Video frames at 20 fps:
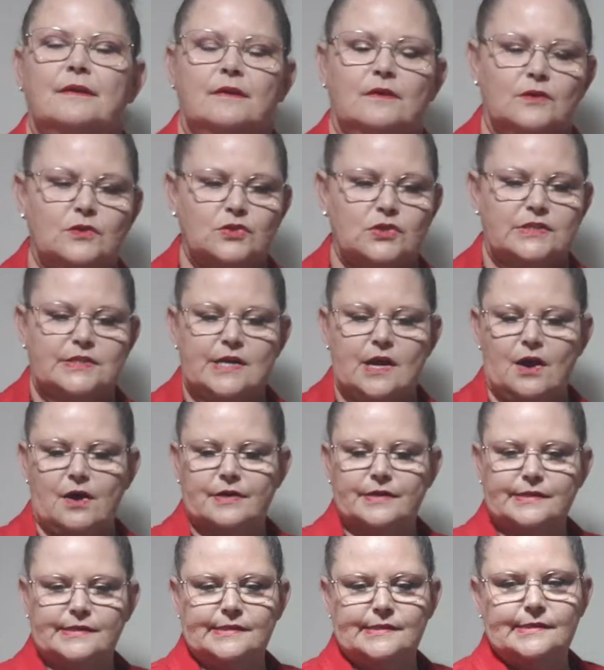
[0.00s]
Looks
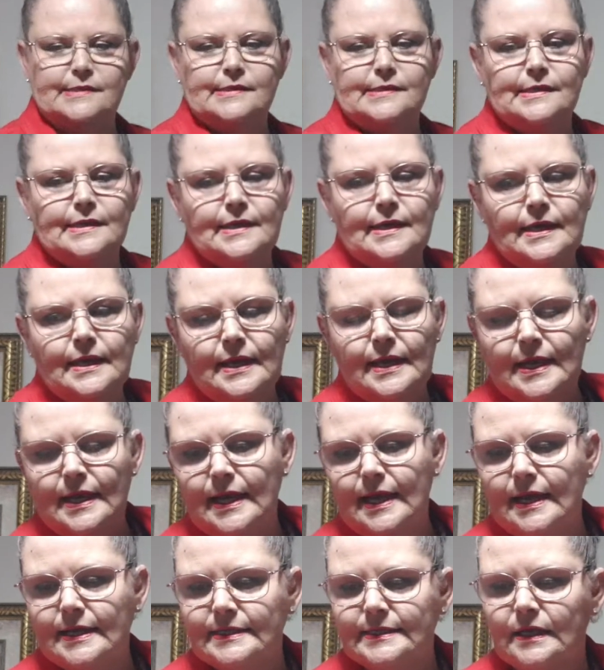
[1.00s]
nice.
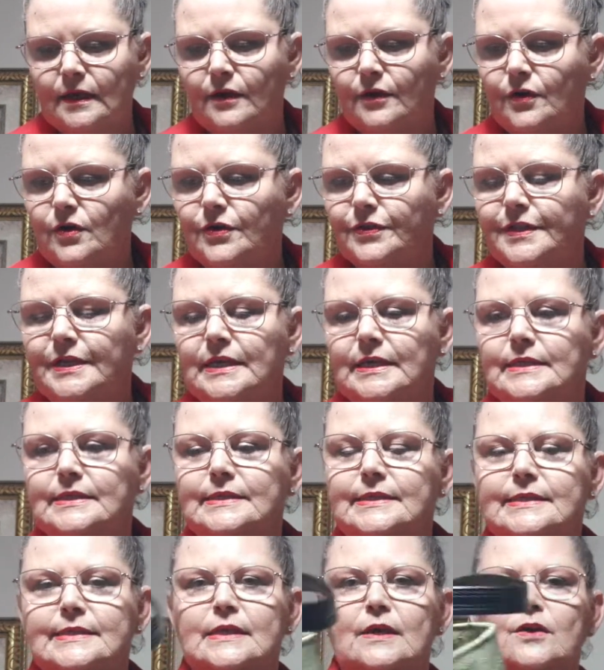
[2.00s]
So on the
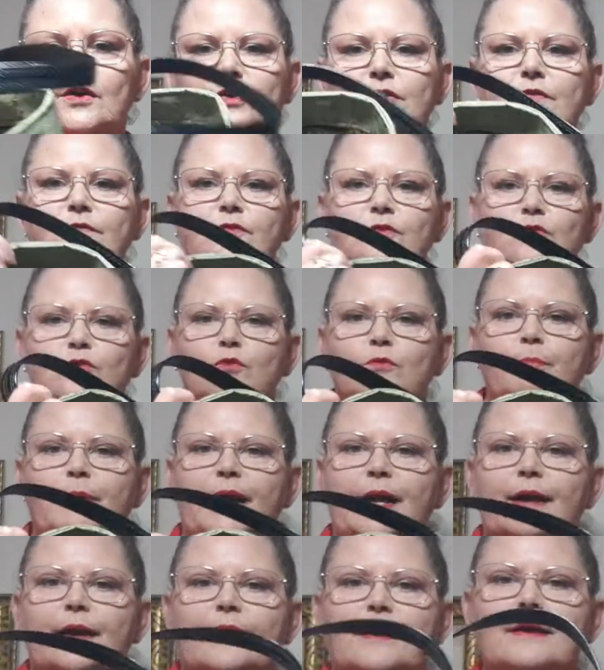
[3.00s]
inside of your
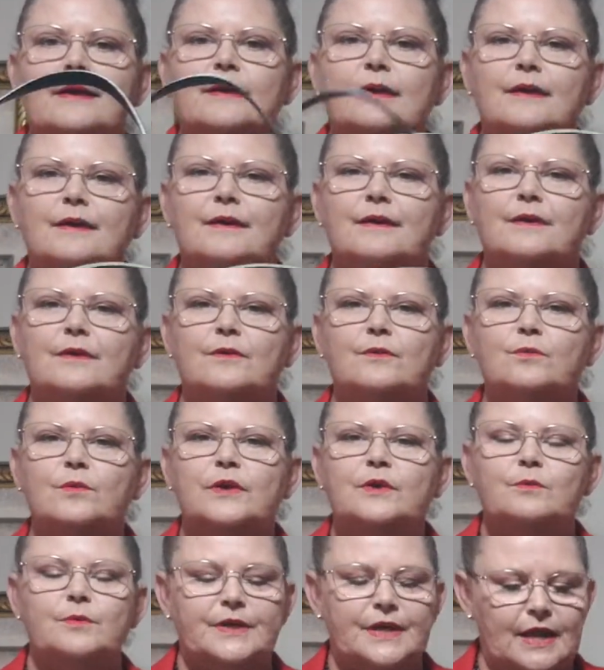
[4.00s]
bag, we
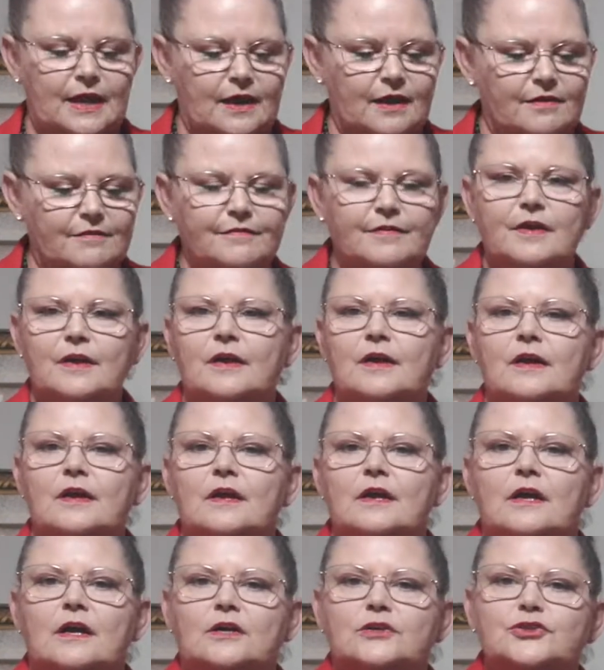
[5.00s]
would have,
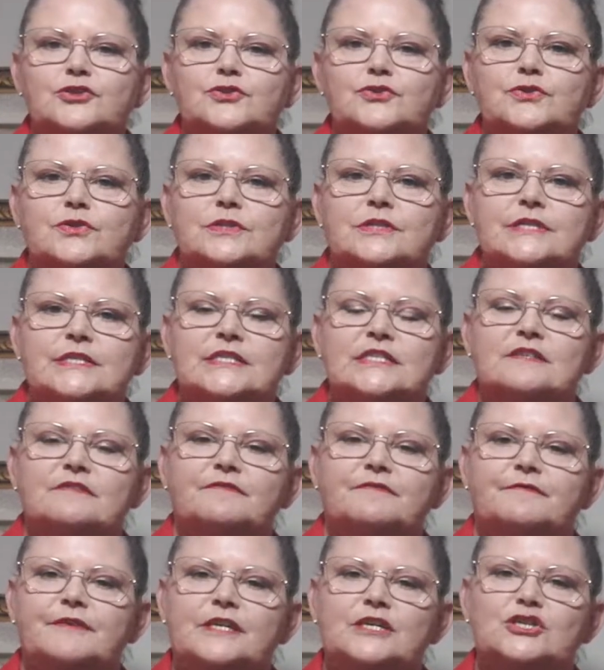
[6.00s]
I'll do this
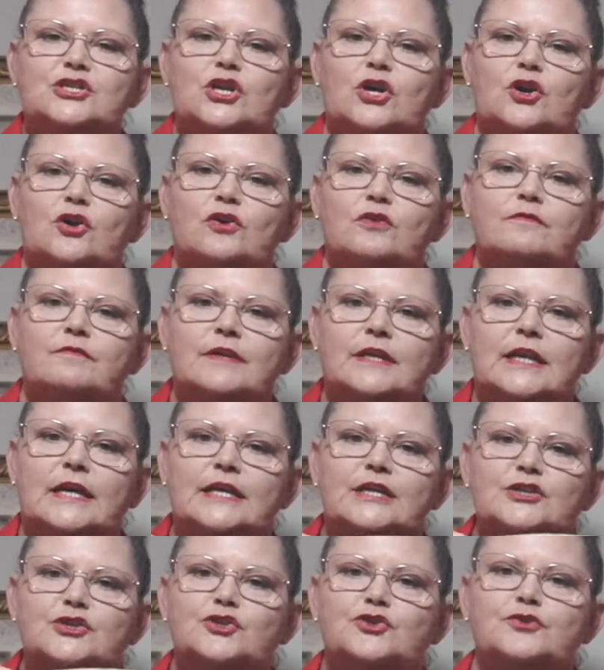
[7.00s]
feature
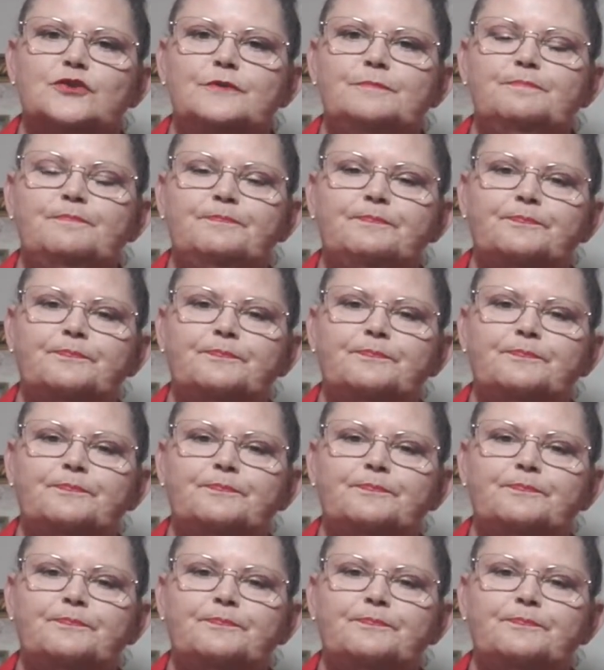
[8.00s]
overlay trim.